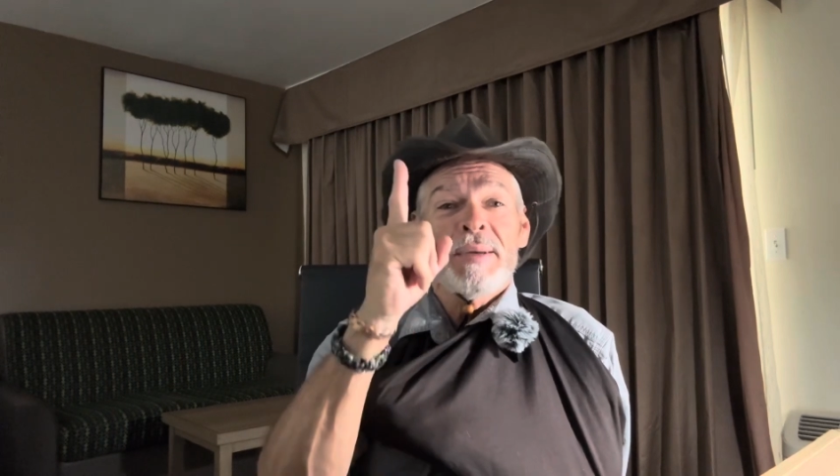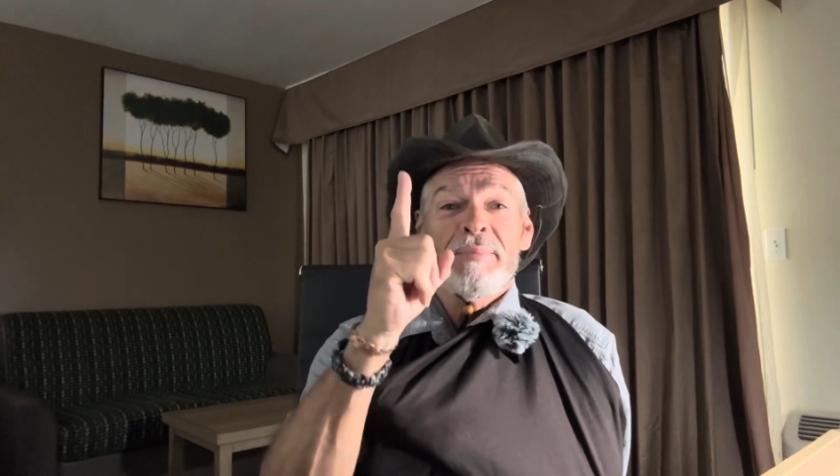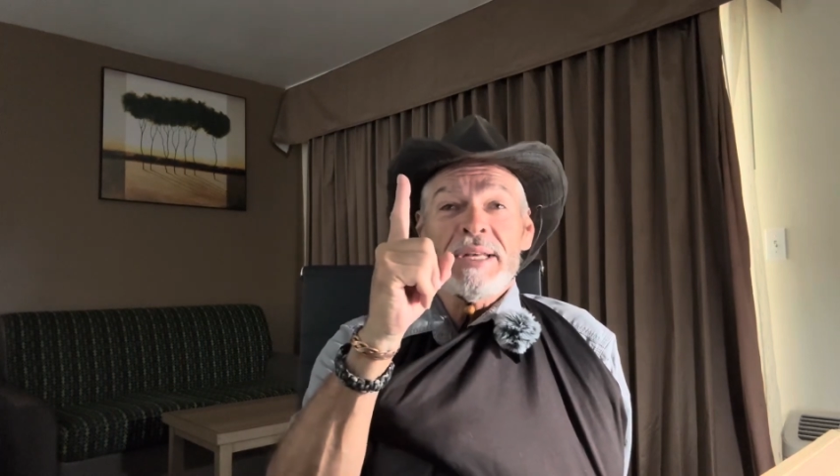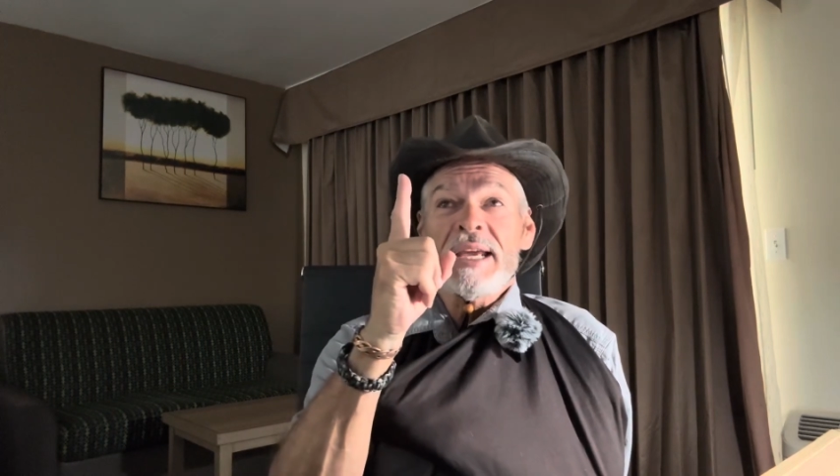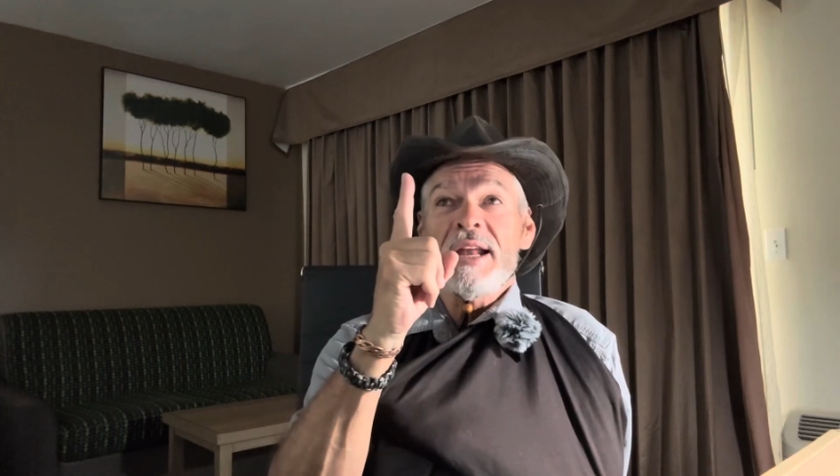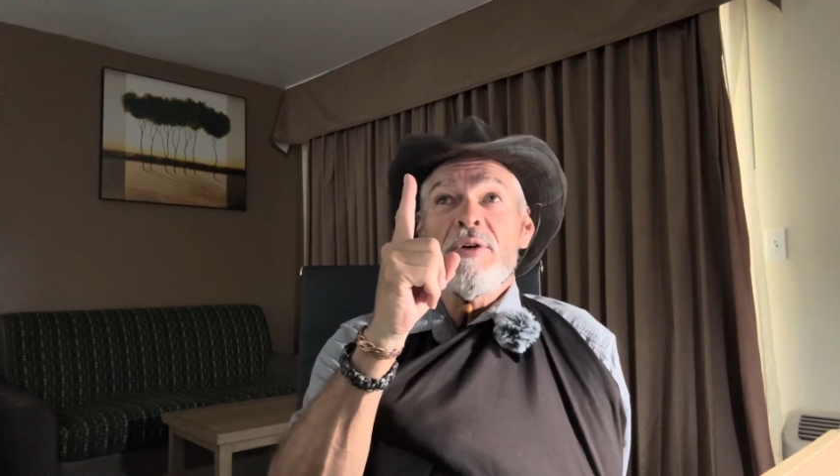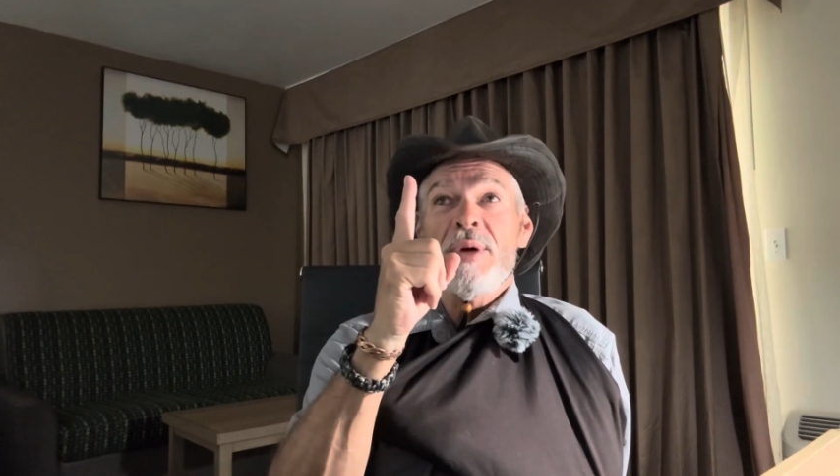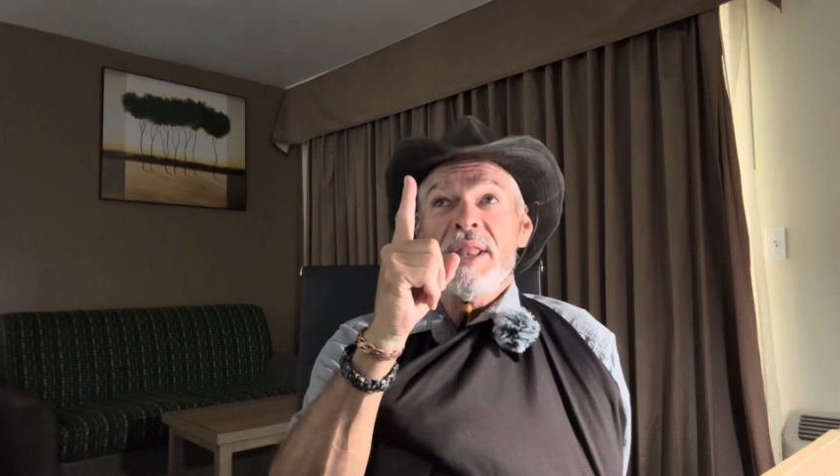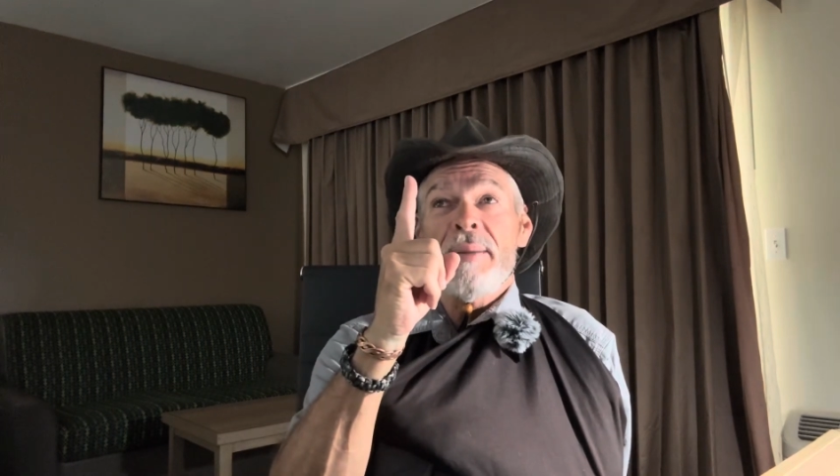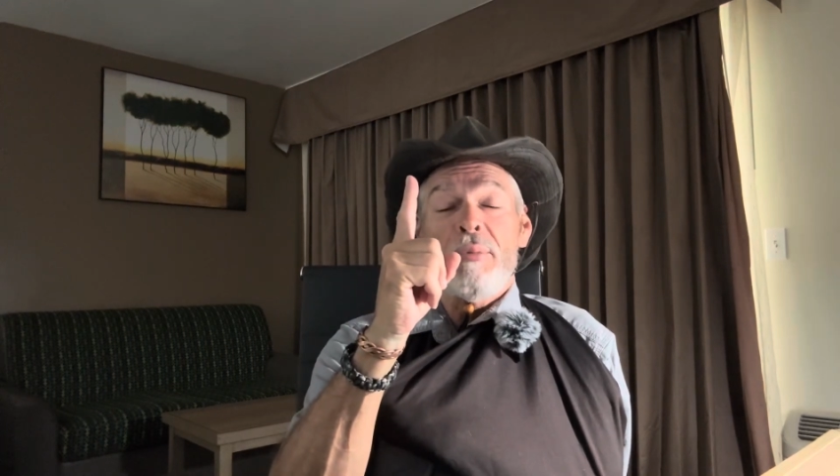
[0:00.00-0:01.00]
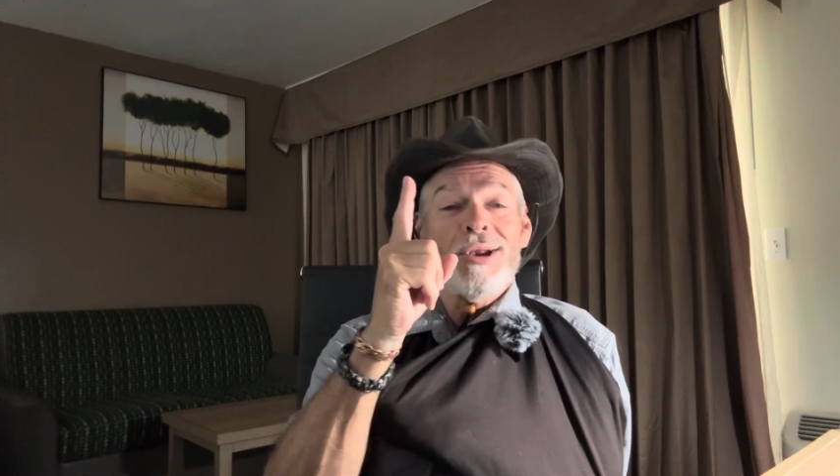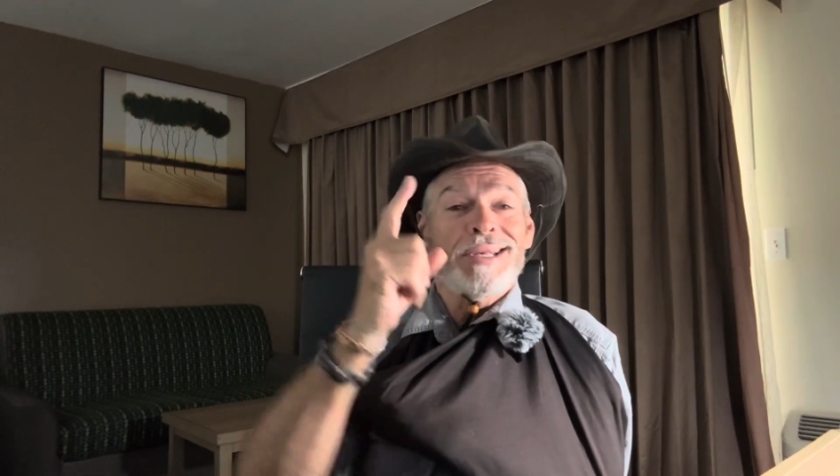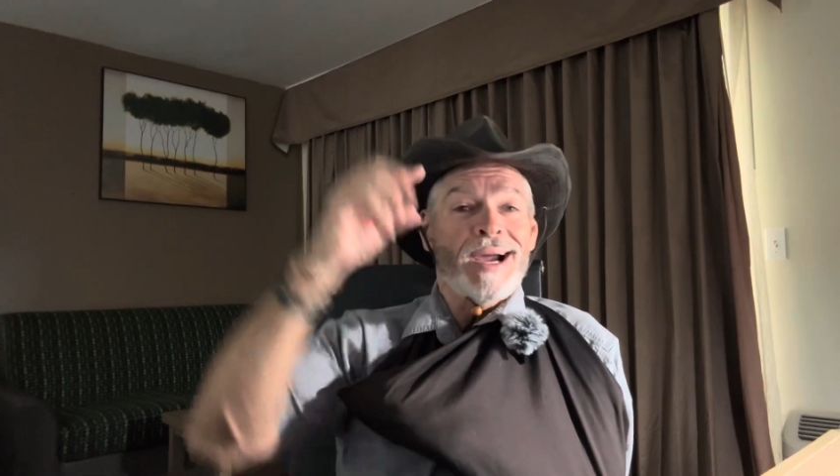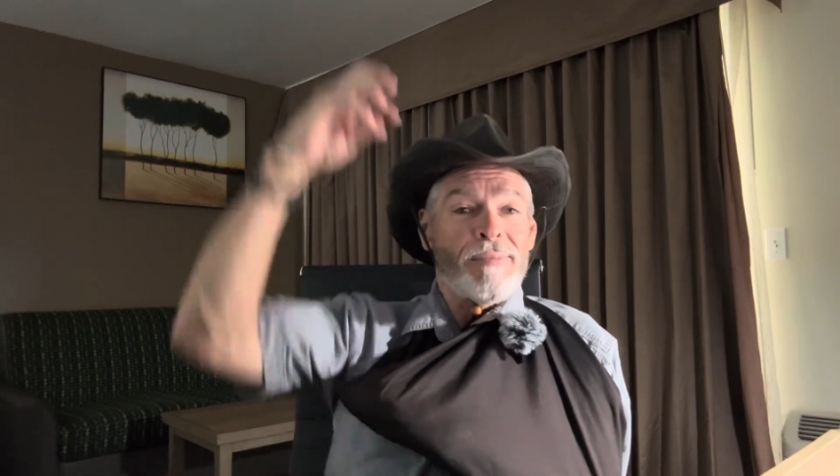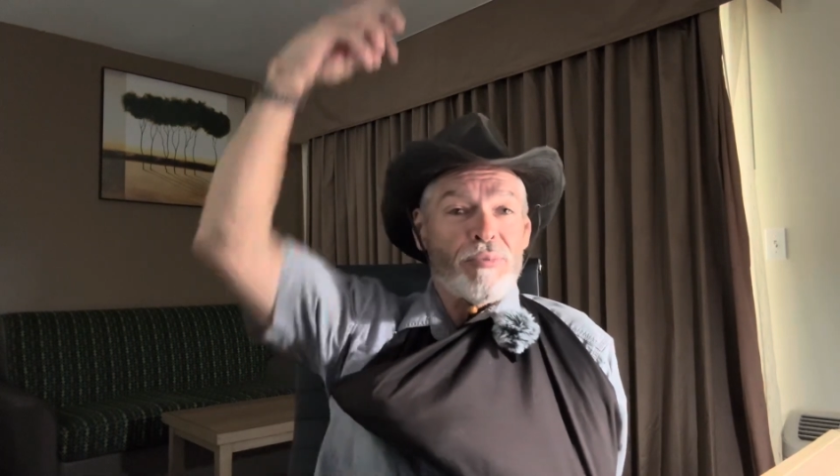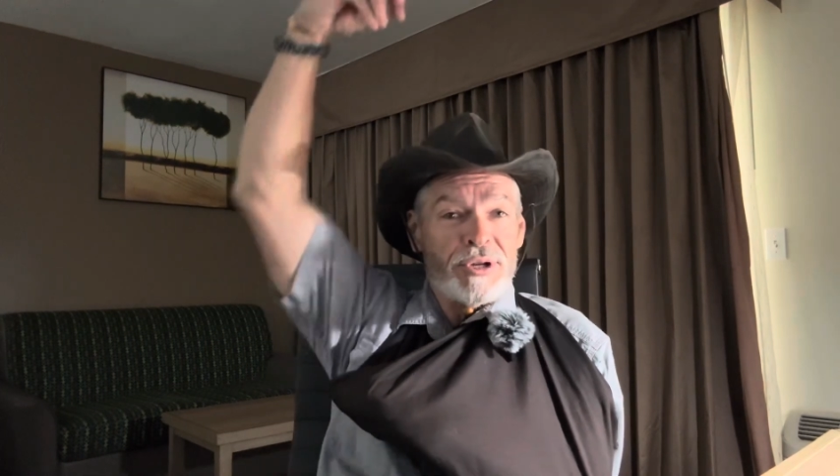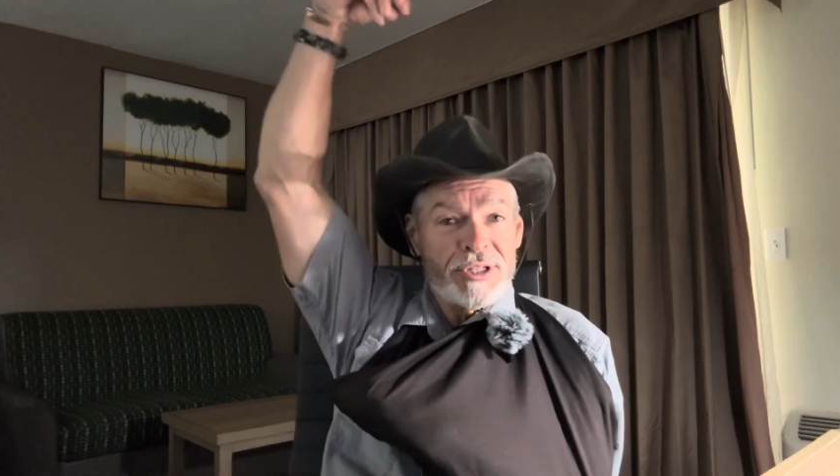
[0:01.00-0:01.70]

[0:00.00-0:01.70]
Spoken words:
particularly when they're pointing upwards,